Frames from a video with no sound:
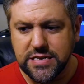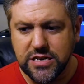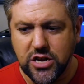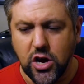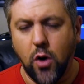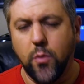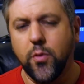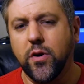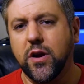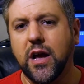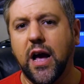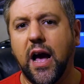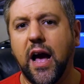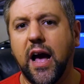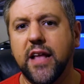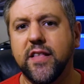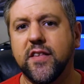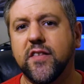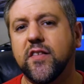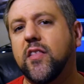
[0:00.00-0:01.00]
Cobra
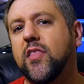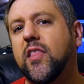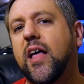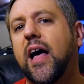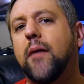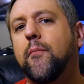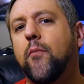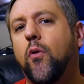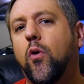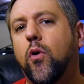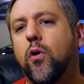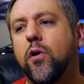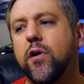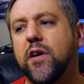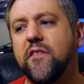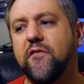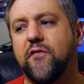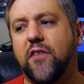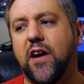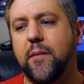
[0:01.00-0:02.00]
Kai does a lot more
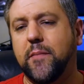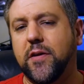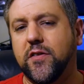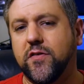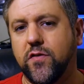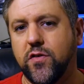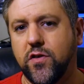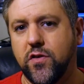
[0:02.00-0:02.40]
environmental